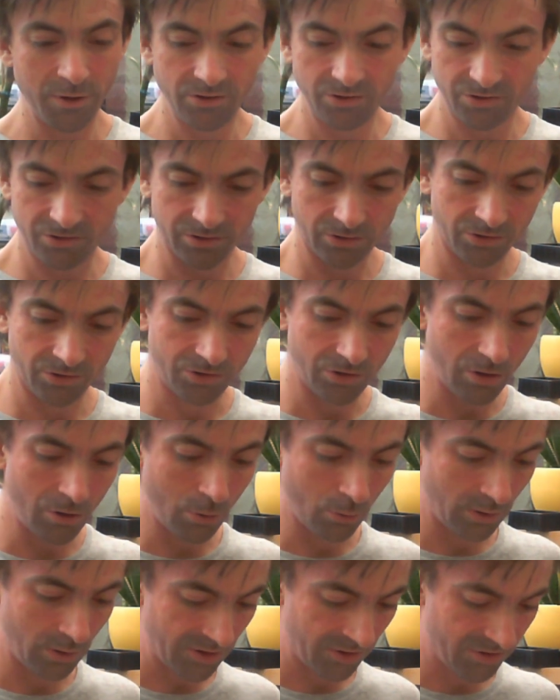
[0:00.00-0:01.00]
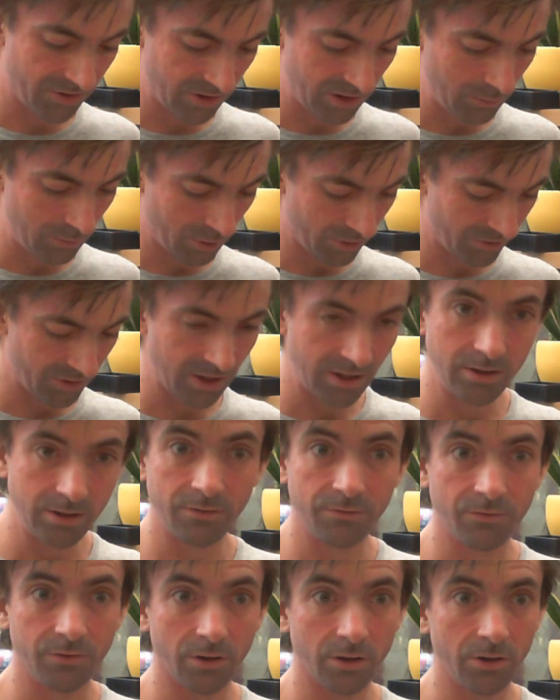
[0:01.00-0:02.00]
So let's see what's in the
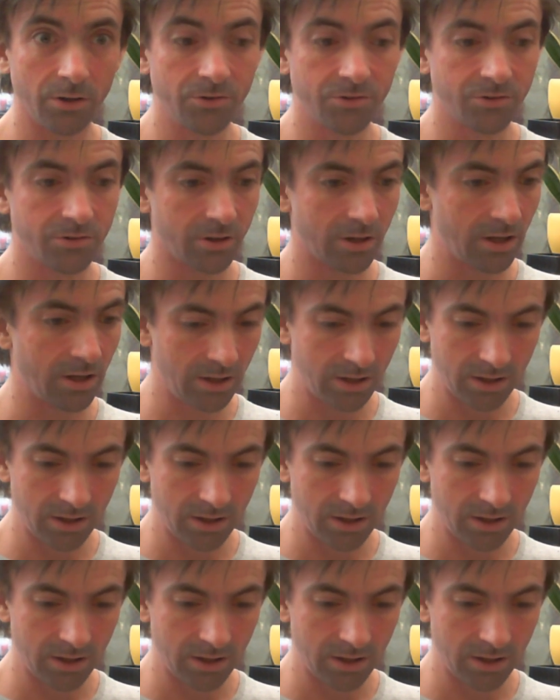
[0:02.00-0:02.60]
first.